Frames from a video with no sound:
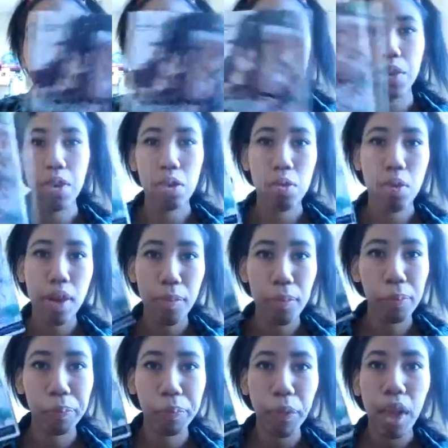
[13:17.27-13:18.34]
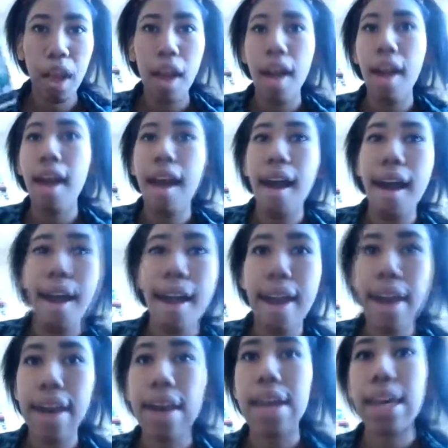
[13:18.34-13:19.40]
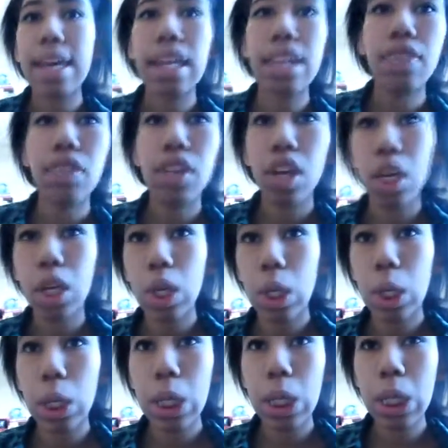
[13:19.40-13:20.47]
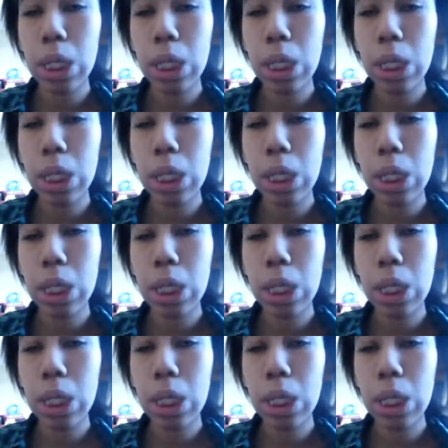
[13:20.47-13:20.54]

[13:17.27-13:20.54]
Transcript: the first one, and then